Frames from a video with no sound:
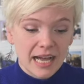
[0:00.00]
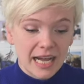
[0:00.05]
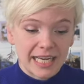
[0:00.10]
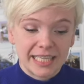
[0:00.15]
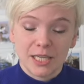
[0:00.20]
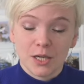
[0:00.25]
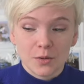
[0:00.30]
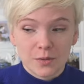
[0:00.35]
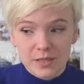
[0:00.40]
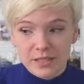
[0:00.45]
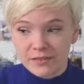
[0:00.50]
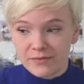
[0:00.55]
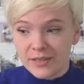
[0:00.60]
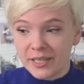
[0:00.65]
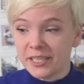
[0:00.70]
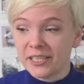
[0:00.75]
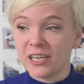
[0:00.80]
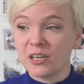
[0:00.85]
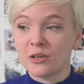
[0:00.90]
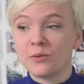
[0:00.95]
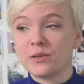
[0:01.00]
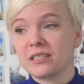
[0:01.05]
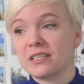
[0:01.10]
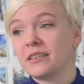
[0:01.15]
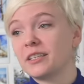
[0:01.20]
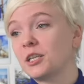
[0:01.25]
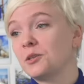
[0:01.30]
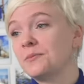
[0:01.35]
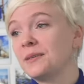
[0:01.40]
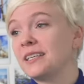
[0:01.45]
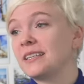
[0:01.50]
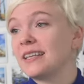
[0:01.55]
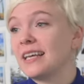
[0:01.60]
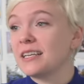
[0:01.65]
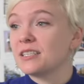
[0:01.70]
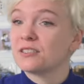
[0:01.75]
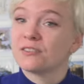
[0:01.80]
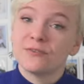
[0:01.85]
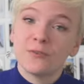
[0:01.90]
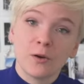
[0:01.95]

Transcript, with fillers: I know this video was a little bit less